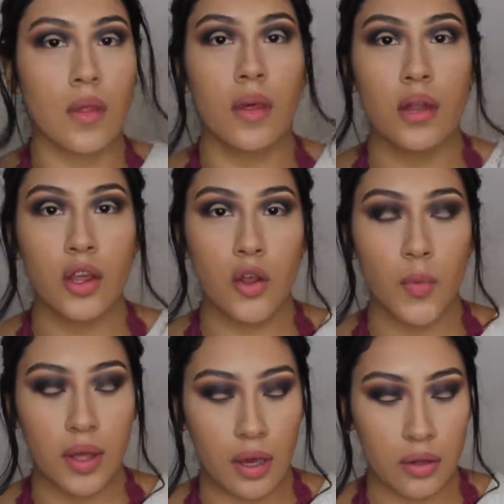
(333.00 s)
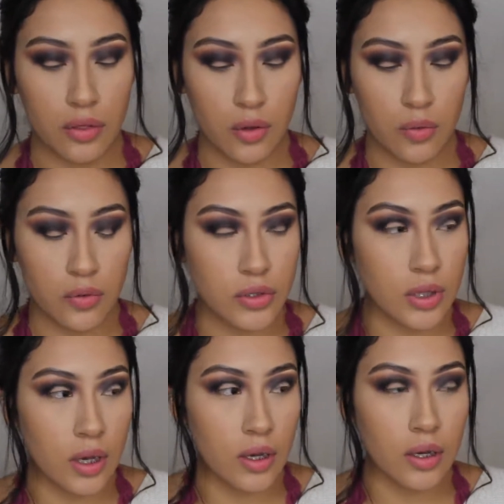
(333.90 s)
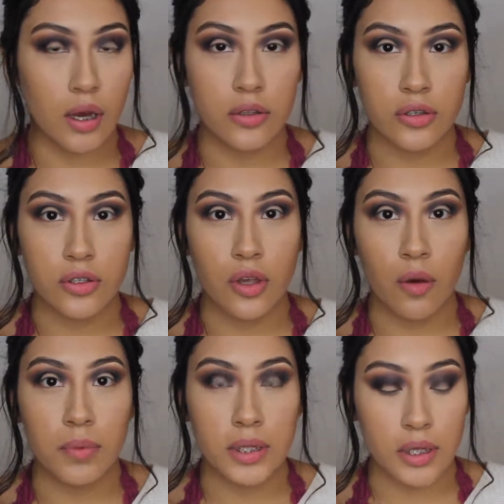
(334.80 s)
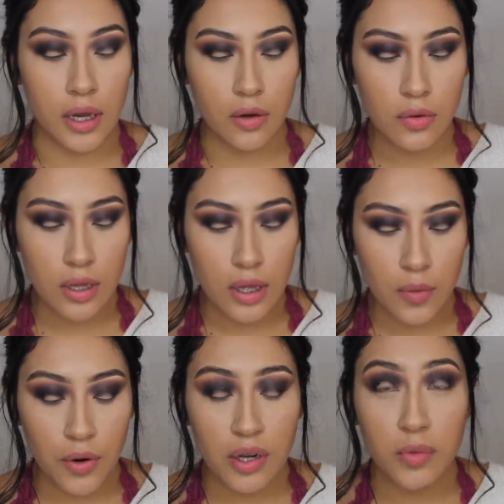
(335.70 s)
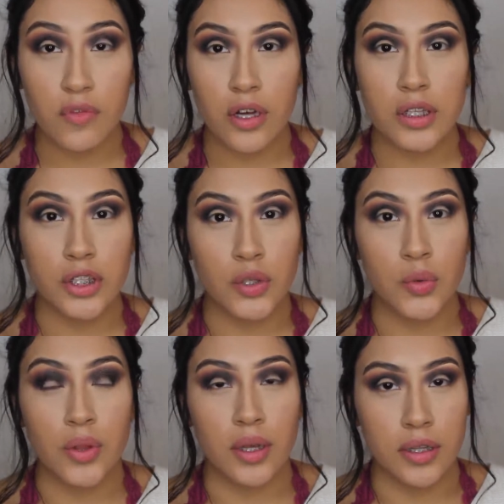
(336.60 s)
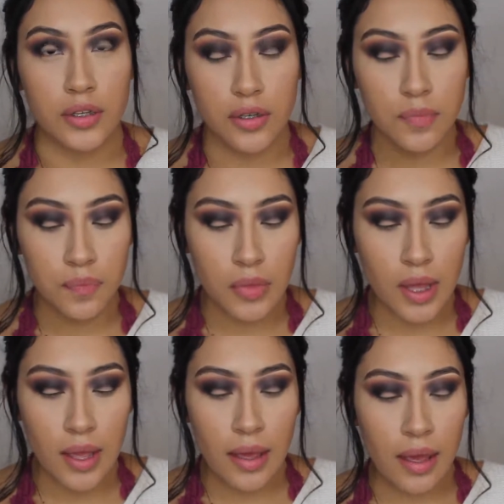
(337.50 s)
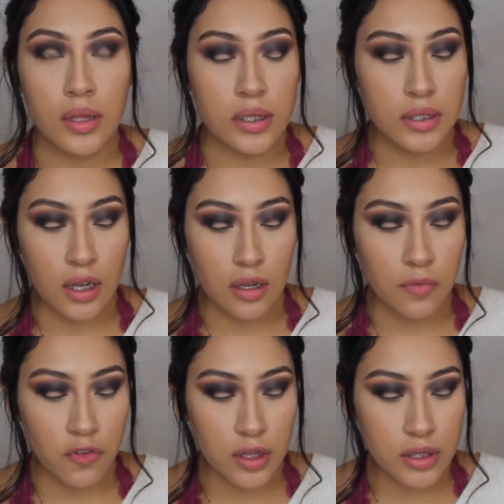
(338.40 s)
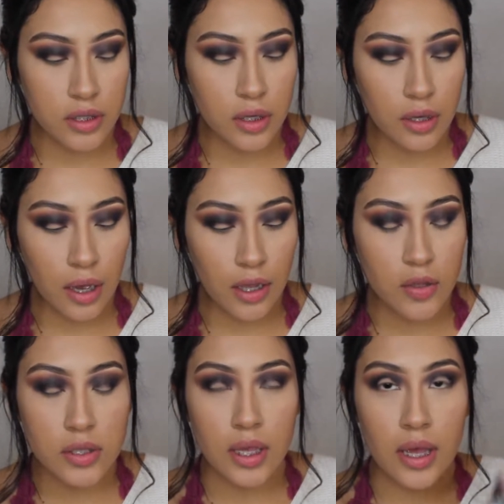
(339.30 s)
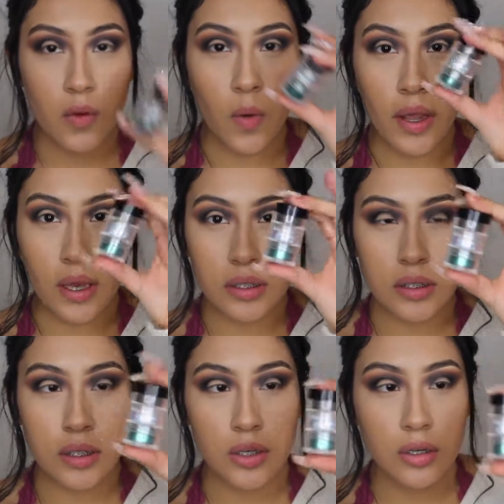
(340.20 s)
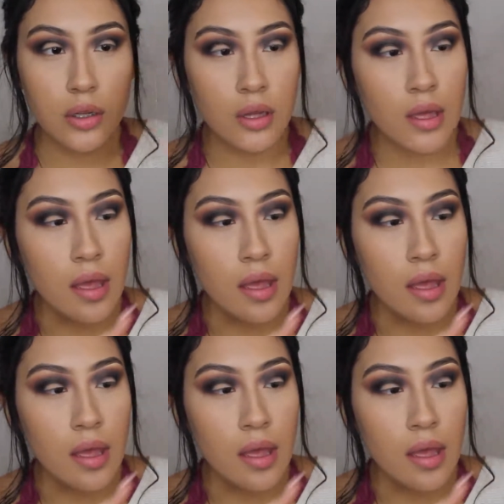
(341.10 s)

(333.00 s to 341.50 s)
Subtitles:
Okay, now that we got those colors all blended out, we're gonna move on to the glitter. This time for this look, I used the NYX glitter,